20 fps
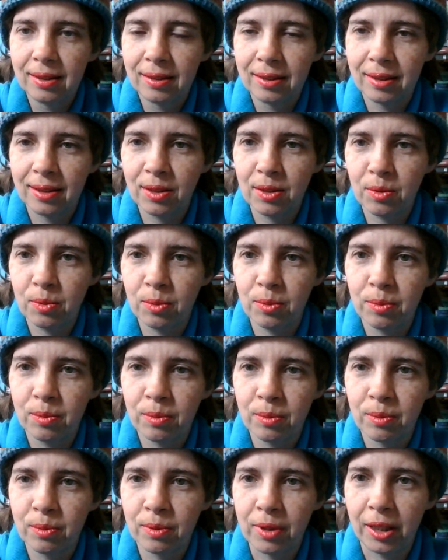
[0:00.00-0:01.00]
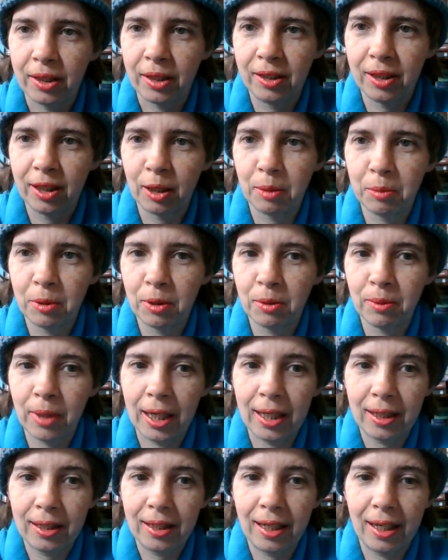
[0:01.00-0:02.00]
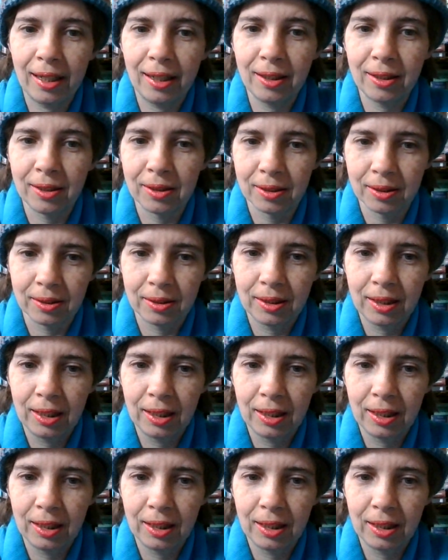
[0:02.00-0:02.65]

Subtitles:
let's run the number right now.